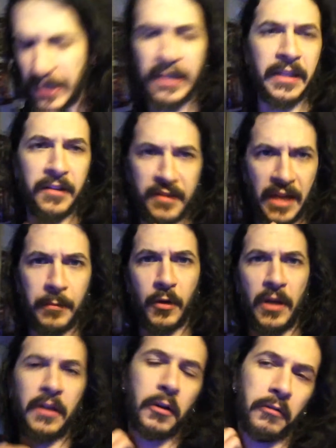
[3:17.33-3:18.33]
Getting his name
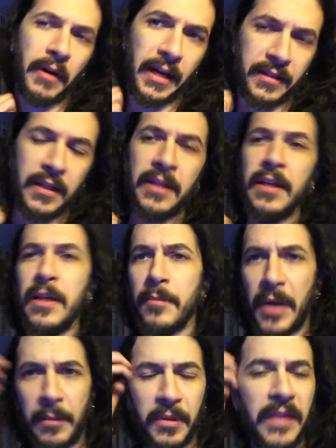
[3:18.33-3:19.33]
incorrect.
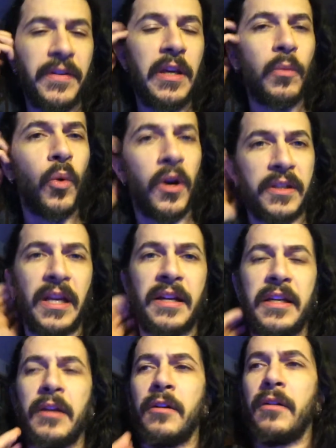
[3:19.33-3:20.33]
But I believe he worked on
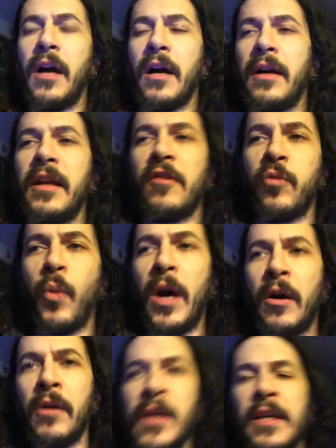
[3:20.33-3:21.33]
here as
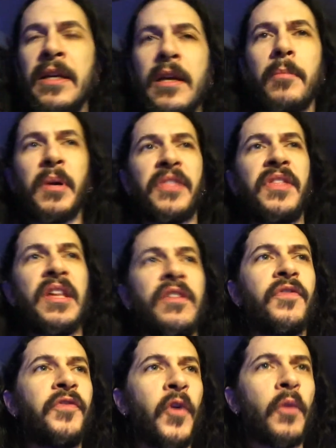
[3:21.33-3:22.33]
well. But
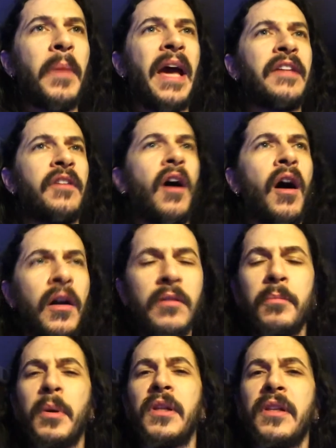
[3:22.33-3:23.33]
this film has
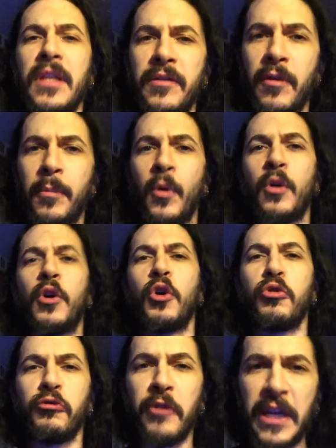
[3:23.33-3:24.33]
unbelievable
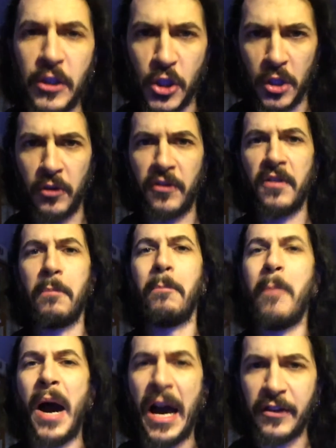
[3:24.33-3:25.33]
creatures,
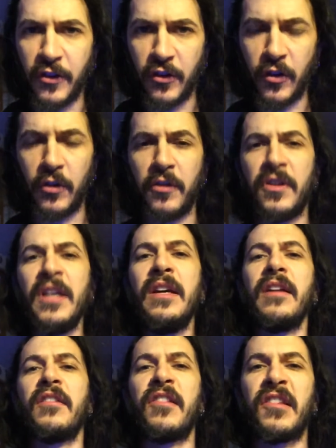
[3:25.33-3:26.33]
monsters,
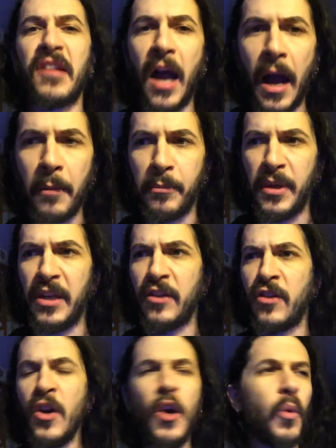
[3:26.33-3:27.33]

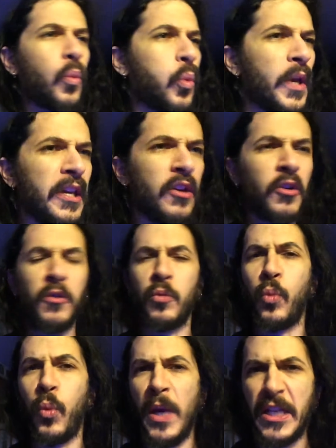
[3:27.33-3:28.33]
zombies, weird
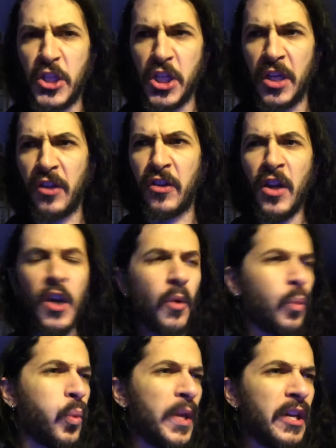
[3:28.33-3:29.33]
witches,
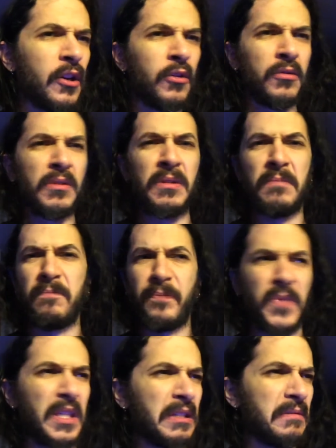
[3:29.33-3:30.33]
weird
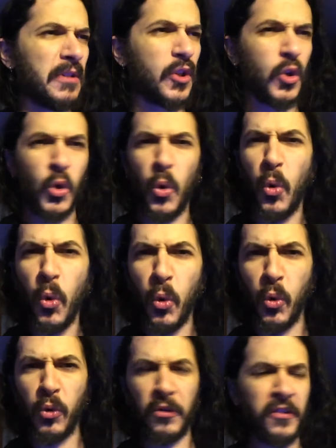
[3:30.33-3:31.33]

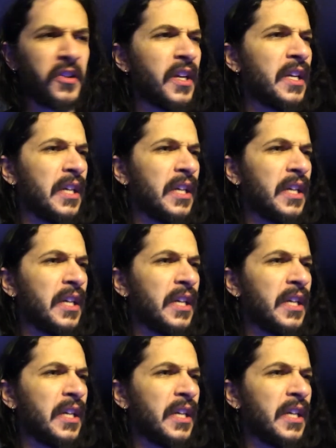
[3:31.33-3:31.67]
ghouls,